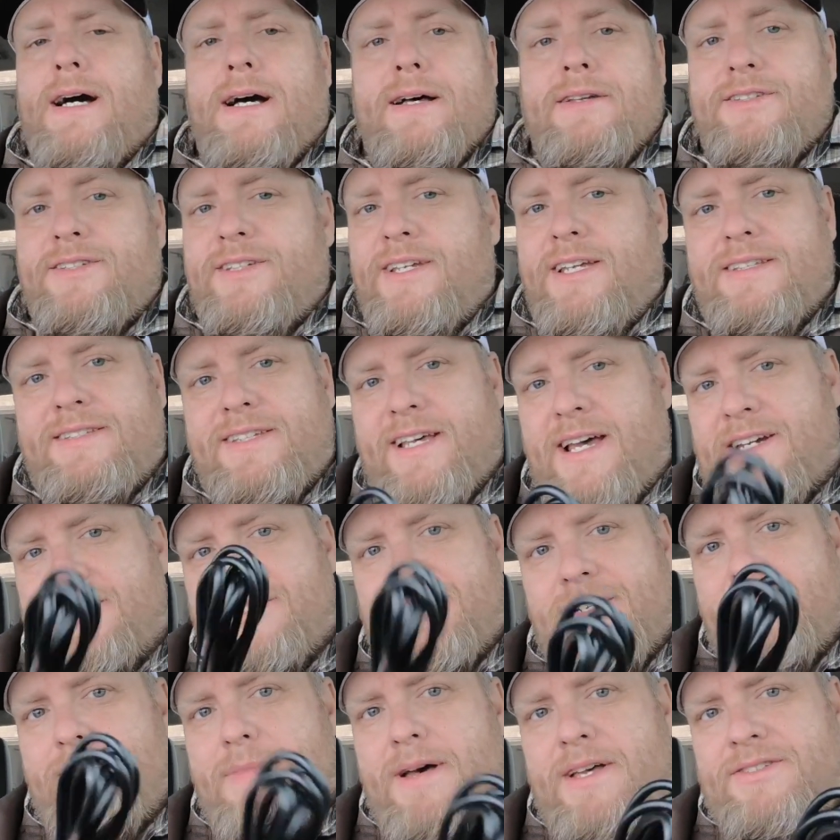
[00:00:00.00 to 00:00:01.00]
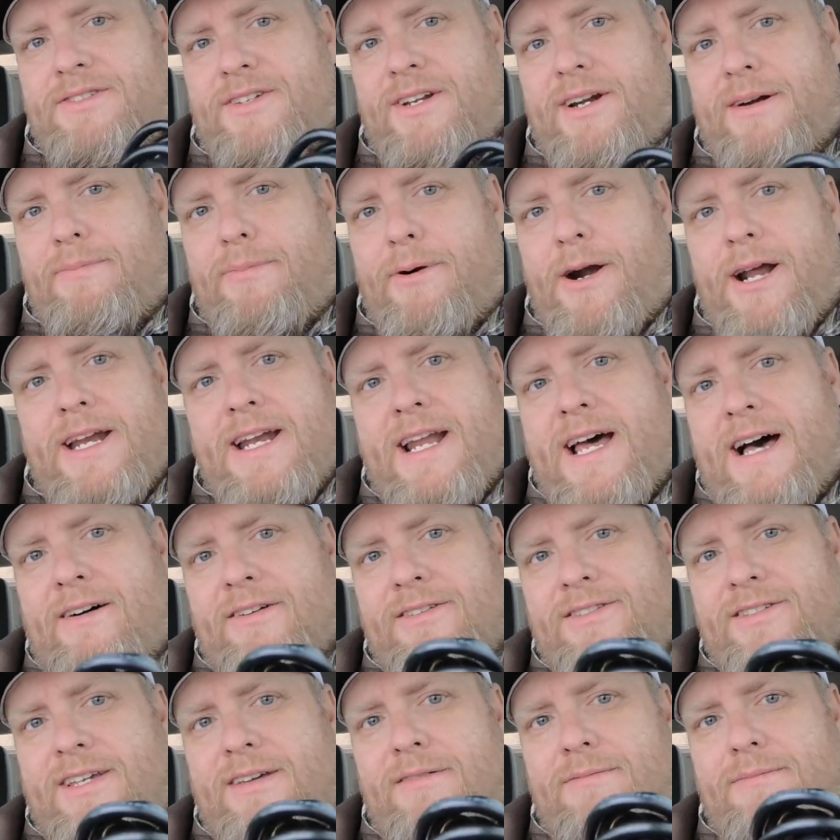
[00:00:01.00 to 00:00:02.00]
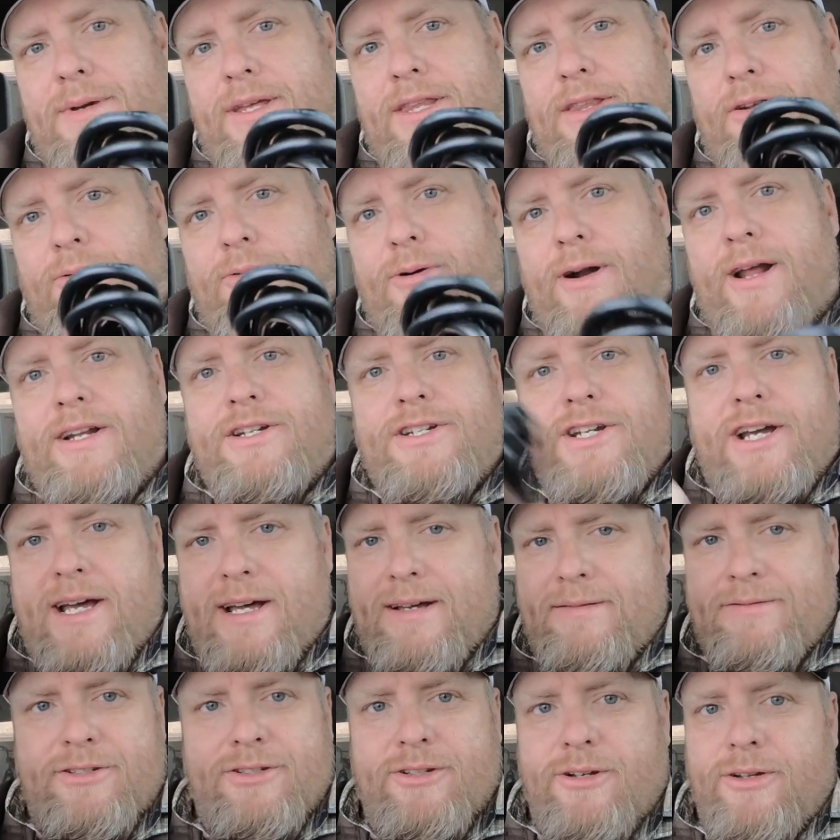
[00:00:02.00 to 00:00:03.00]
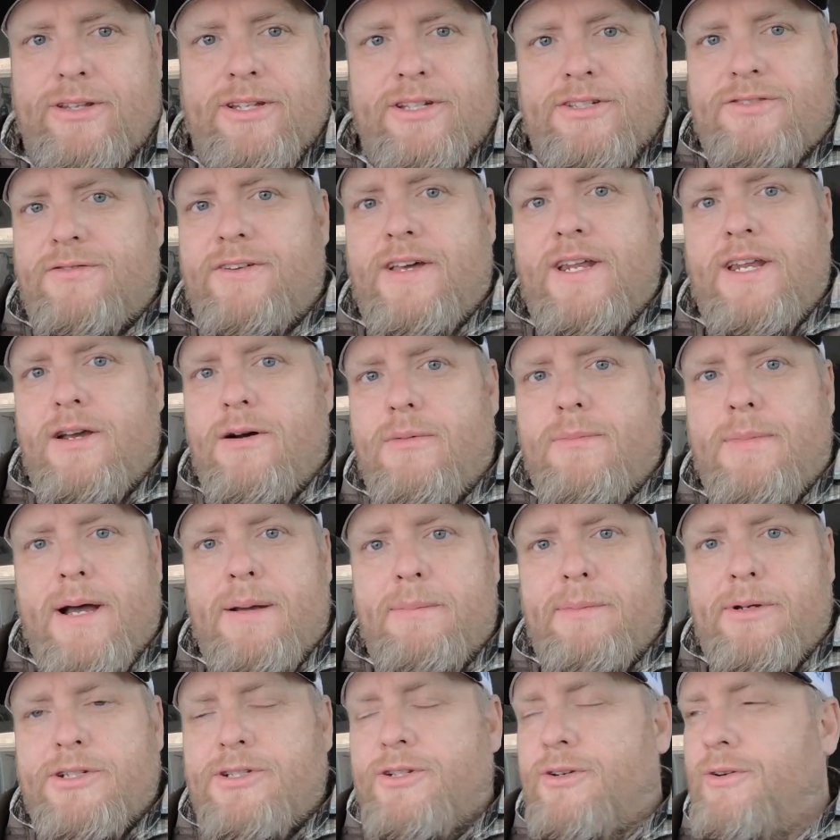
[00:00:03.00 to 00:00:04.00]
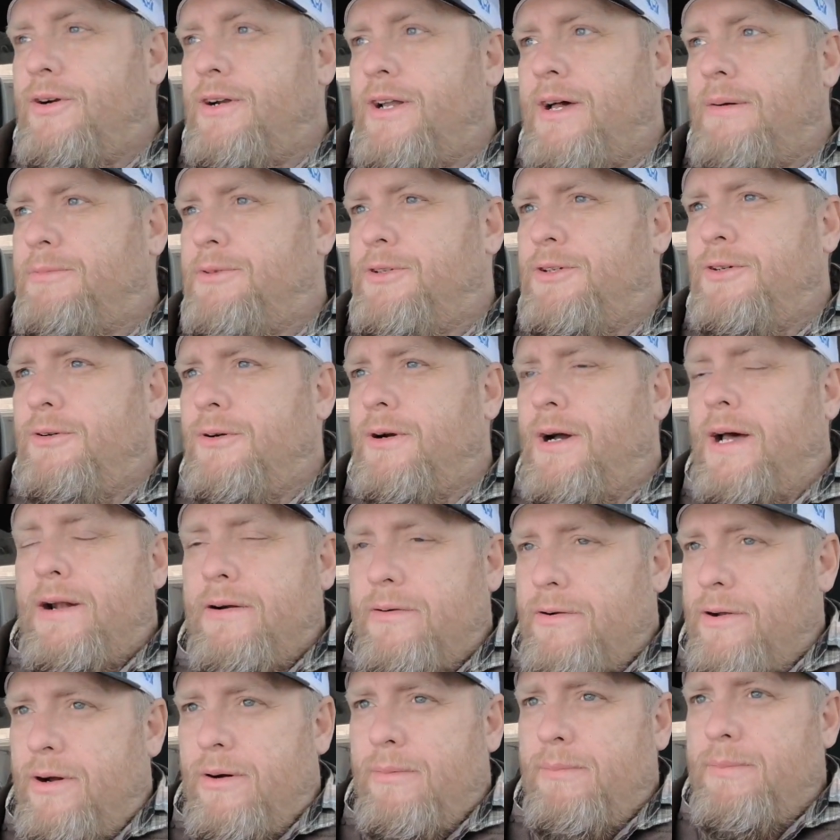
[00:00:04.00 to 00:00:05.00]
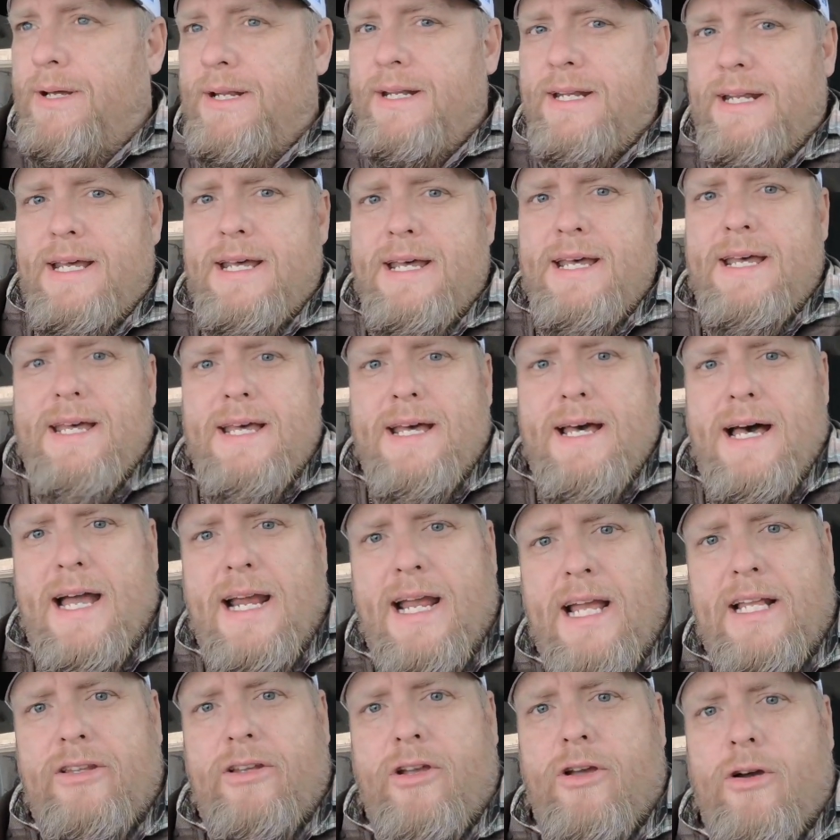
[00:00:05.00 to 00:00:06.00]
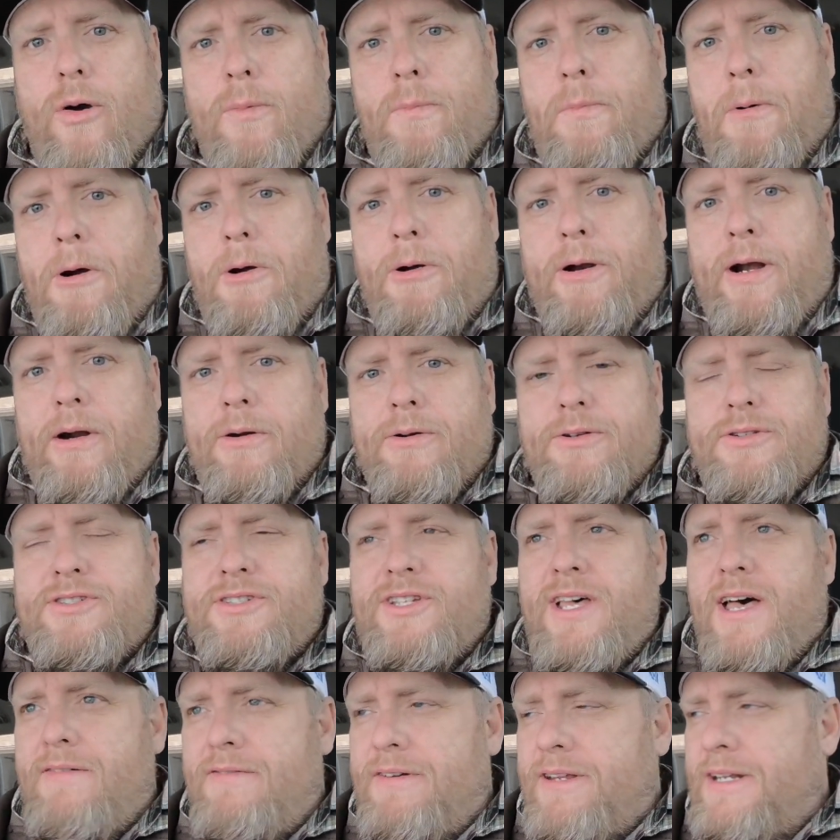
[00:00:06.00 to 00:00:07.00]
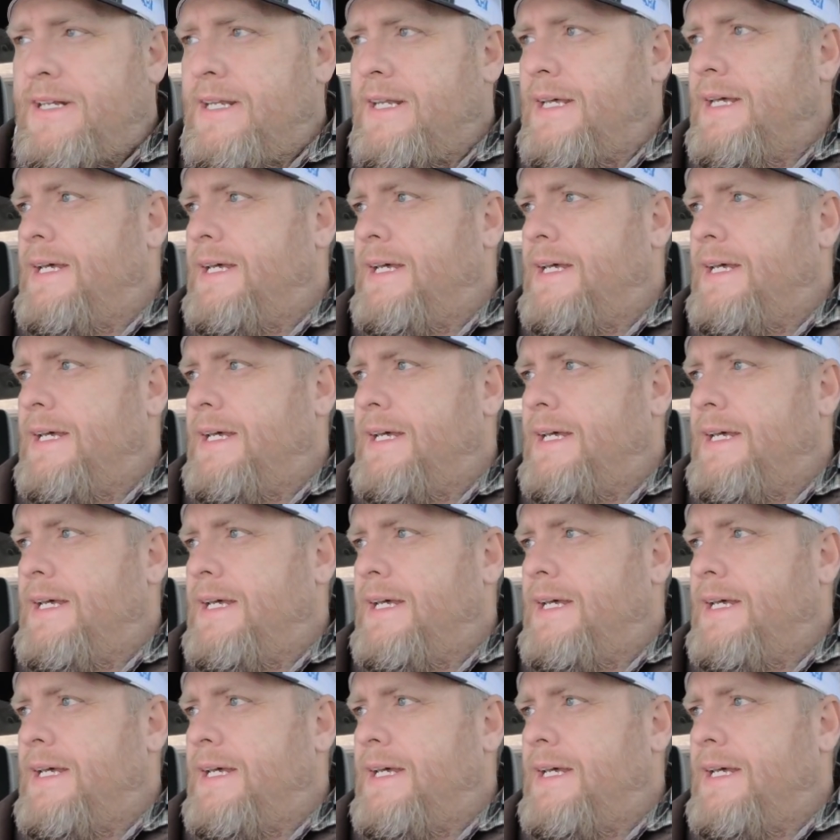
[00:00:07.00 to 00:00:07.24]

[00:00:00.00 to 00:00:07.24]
See, it's actually messing up right now. It's giving me the wrench. So this video might be screwed up too. I don't know, but I got the GoPro Hero 7.